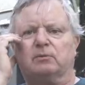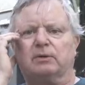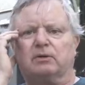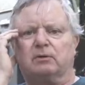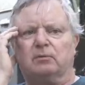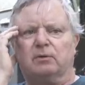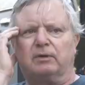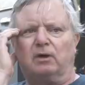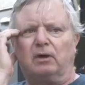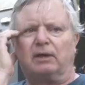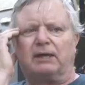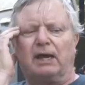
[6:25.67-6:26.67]
We've
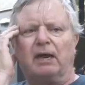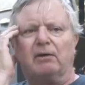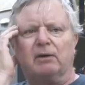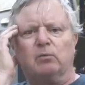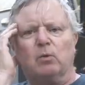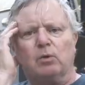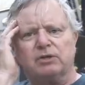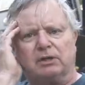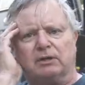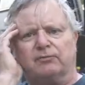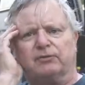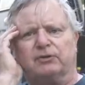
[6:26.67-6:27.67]
got to carry
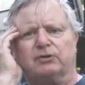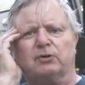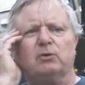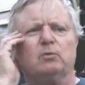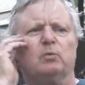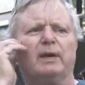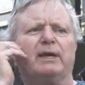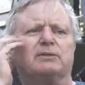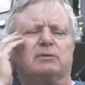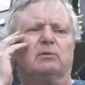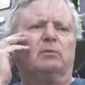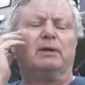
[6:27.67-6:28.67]
water for 2
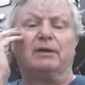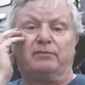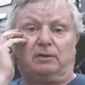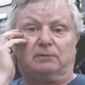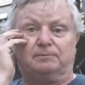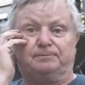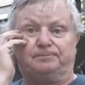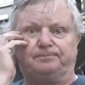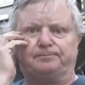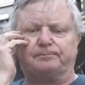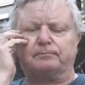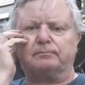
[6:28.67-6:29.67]
weeks or whatever.
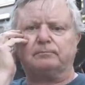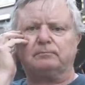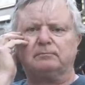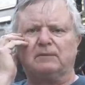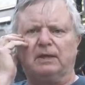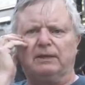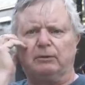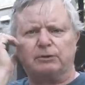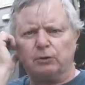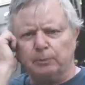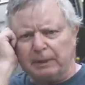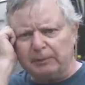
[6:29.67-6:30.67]
And there are
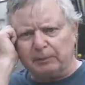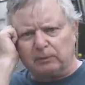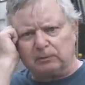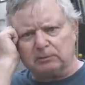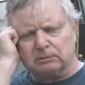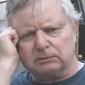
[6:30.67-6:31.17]
two people.